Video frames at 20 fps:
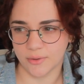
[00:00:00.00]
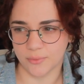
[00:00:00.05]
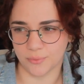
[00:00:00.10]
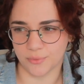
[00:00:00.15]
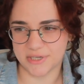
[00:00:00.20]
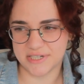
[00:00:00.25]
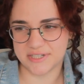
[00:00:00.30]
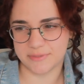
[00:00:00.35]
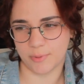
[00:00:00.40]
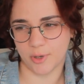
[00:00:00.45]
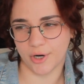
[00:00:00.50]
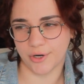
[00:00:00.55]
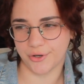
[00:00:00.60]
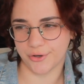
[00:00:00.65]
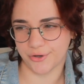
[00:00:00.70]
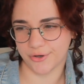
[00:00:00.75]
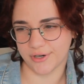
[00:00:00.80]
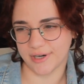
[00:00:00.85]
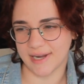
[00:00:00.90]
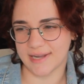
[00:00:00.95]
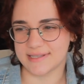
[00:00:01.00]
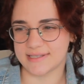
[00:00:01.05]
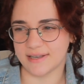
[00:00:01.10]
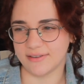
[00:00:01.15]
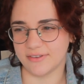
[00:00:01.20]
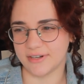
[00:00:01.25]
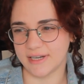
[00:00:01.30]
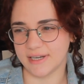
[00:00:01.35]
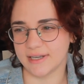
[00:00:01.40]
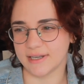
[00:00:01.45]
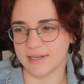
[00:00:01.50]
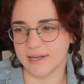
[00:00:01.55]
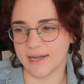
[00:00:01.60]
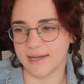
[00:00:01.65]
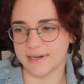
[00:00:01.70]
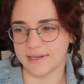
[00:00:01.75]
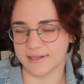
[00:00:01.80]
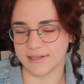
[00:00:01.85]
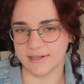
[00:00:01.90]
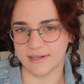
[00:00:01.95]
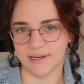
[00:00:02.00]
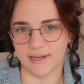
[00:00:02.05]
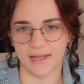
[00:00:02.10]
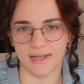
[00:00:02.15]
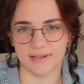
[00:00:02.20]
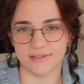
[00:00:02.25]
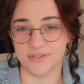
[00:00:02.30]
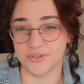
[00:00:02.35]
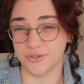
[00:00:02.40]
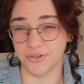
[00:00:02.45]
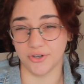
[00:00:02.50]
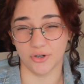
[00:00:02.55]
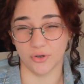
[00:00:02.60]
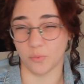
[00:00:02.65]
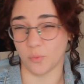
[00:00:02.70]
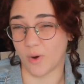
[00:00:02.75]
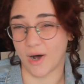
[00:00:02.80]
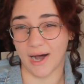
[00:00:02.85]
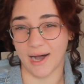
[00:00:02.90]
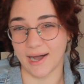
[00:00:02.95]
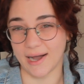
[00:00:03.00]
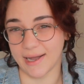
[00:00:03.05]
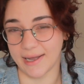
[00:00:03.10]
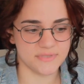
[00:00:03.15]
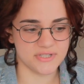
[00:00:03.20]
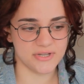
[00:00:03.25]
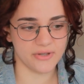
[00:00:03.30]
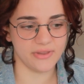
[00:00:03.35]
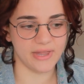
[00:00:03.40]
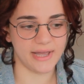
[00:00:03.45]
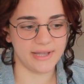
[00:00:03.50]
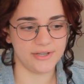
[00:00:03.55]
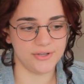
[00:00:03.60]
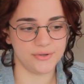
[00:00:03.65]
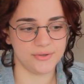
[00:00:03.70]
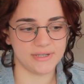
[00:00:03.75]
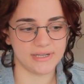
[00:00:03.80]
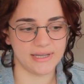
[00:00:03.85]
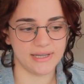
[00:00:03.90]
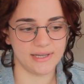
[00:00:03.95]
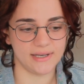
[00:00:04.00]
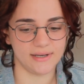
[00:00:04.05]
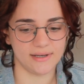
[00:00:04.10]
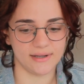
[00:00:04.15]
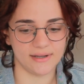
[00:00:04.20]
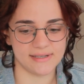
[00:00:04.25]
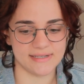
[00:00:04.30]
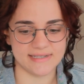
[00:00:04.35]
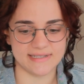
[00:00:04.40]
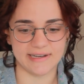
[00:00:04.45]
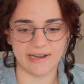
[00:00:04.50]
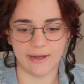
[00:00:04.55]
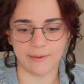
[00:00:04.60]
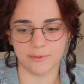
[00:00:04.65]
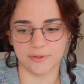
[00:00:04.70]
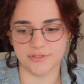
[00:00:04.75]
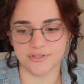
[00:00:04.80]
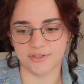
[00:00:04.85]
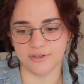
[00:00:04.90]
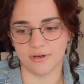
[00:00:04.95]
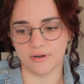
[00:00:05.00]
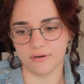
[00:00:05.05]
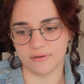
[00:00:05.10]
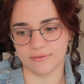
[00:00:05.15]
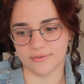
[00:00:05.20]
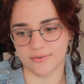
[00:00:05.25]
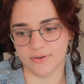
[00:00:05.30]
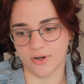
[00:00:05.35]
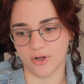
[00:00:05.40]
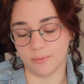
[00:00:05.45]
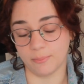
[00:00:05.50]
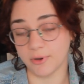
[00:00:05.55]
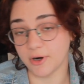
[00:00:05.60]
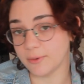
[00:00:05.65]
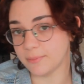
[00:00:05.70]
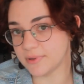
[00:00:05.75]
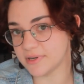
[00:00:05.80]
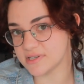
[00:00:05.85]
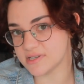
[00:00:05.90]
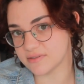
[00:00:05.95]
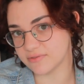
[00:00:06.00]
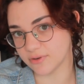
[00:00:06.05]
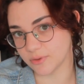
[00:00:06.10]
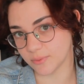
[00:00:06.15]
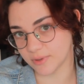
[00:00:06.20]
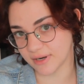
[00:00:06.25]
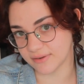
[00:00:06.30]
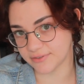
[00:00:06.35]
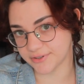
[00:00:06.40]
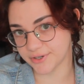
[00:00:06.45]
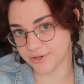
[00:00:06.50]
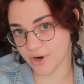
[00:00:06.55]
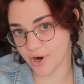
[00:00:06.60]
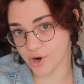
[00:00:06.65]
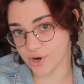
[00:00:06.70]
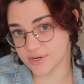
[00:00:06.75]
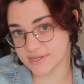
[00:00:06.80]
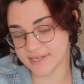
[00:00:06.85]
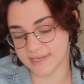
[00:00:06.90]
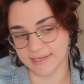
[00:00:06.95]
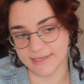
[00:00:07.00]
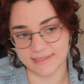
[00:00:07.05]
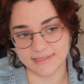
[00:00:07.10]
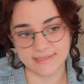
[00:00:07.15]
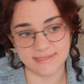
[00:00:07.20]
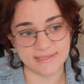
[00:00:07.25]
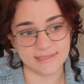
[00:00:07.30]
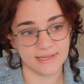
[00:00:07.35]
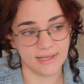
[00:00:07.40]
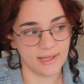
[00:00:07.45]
respark your creativity and kind of connect to your why so that you can establish an overall purpose for whatever your art is.